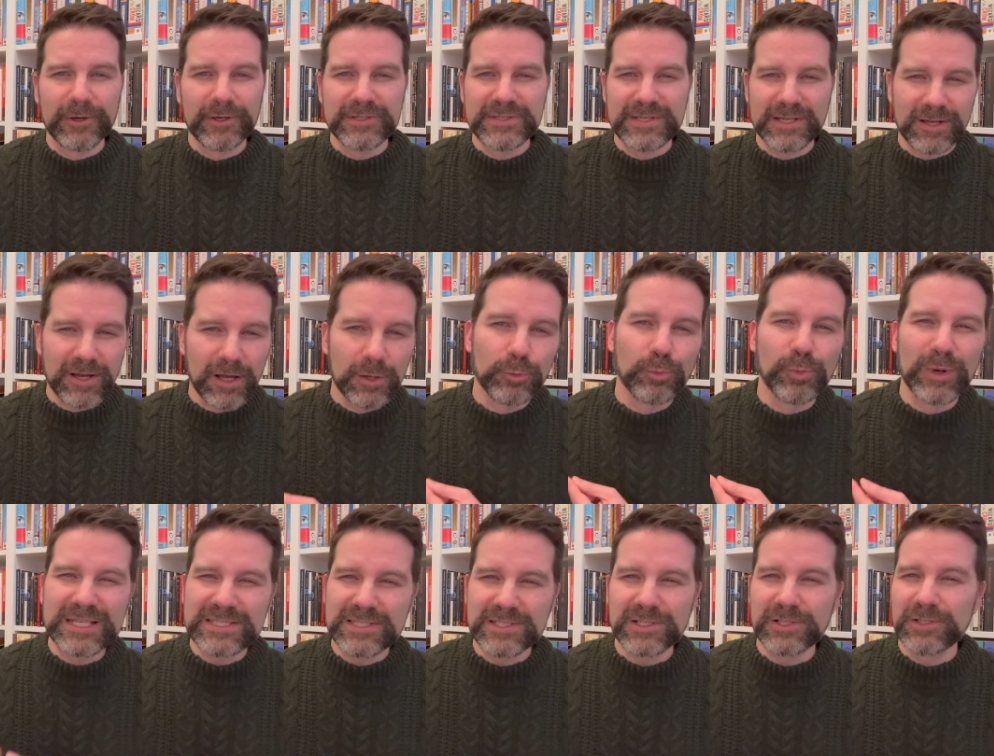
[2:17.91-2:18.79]
Is it called
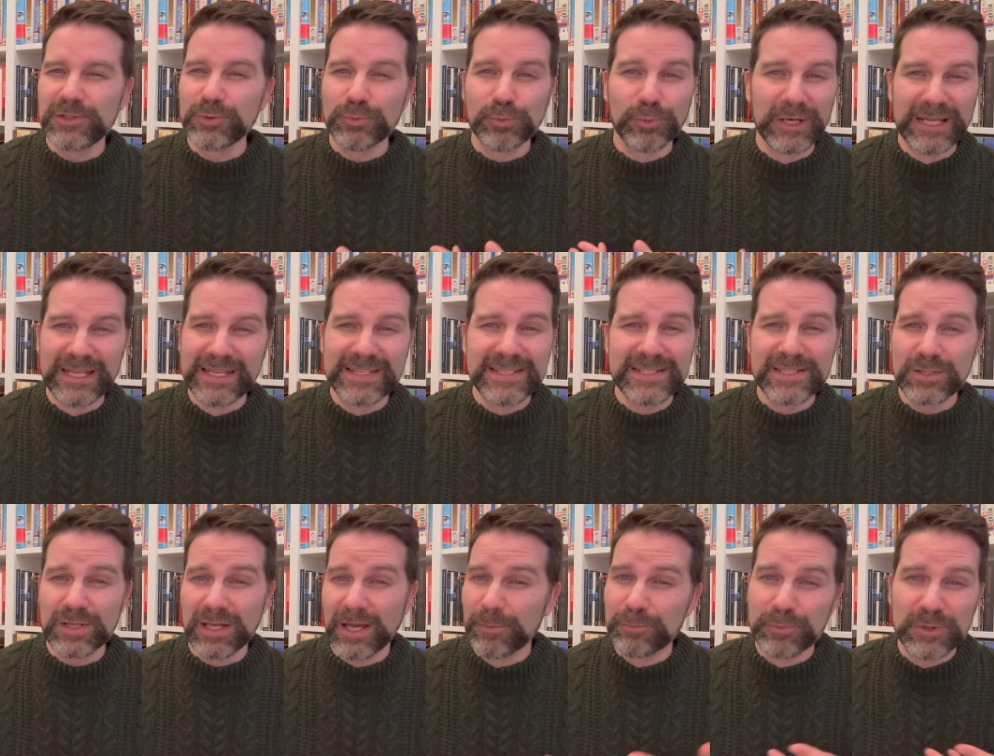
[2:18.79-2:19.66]
Western
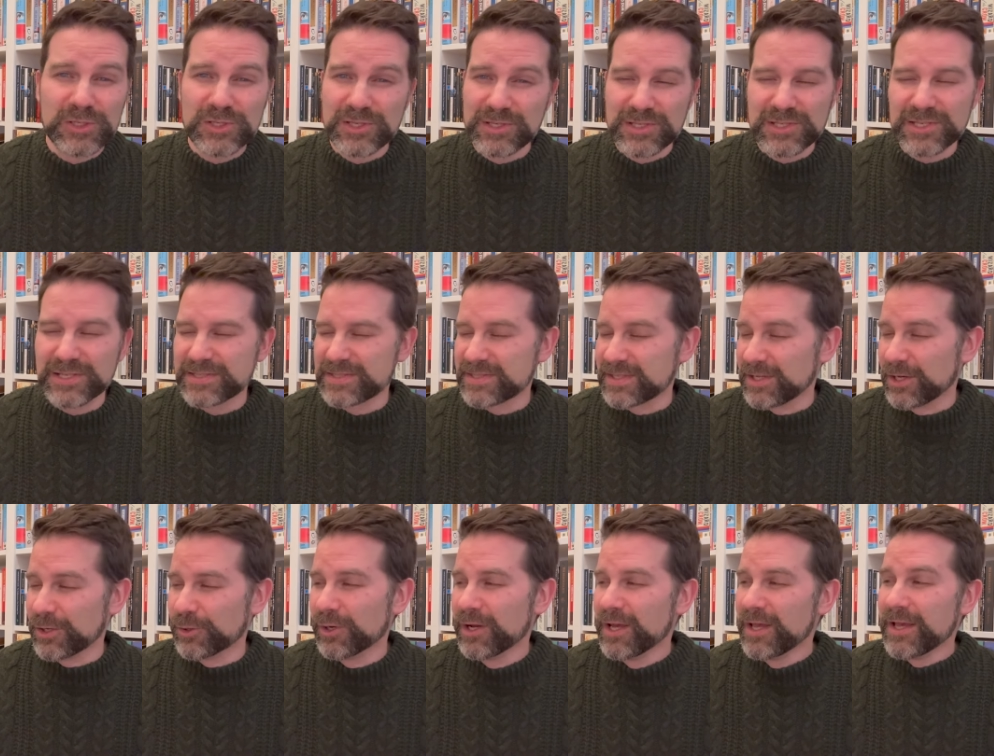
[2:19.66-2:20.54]
Wind, um, which is just
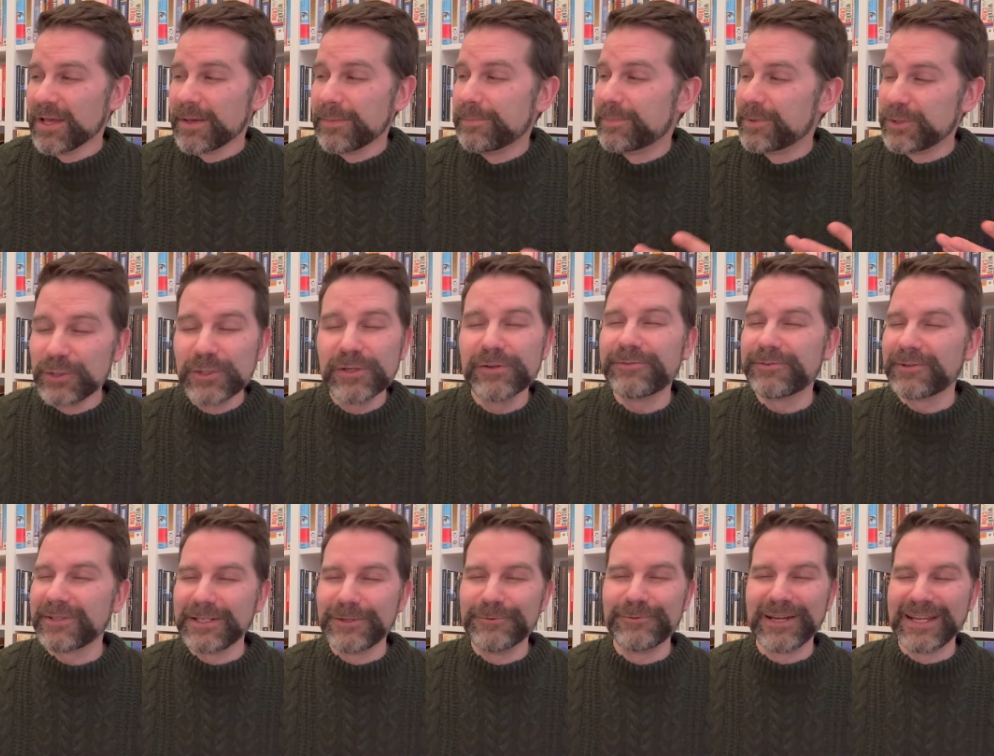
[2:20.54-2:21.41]
so
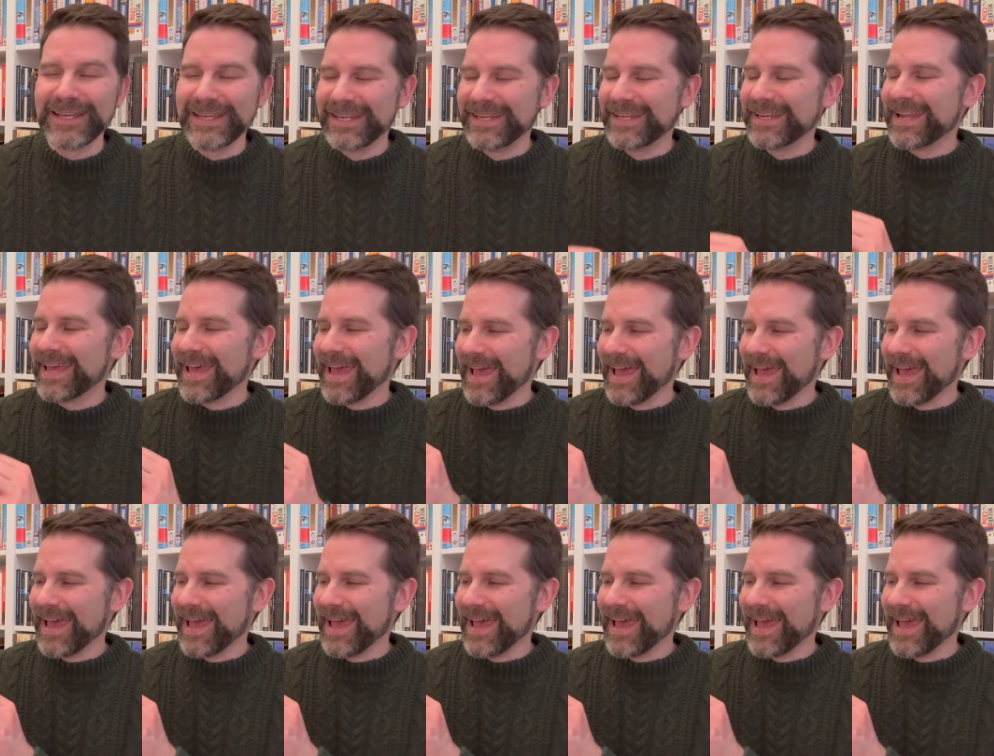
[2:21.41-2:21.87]
beautifully written.